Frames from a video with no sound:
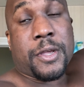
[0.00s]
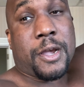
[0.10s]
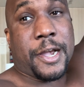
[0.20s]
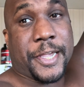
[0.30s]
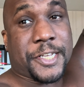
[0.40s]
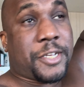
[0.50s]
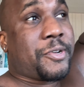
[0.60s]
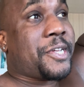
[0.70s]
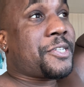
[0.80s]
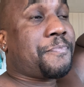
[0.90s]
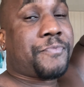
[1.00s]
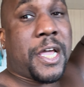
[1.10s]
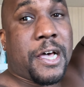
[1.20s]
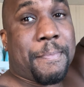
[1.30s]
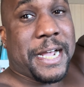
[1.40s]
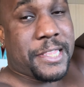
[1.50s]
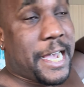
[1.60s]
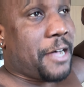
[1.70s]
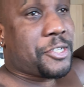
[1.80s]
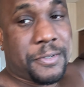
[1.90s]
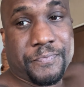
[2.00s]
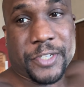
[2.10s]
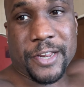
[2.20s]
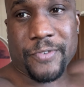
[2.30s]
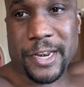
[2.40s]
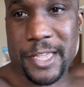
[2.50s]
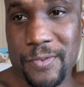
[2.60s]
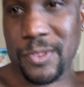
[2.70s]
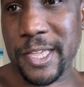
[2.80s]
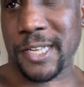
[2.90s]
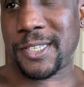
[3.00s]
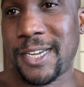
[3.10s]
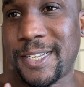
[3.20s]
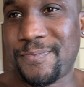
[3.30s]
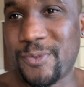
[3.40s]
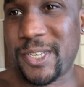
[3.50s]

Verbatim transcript: All right, guys, so it is. Uh, back at the house, getting ready to get things done.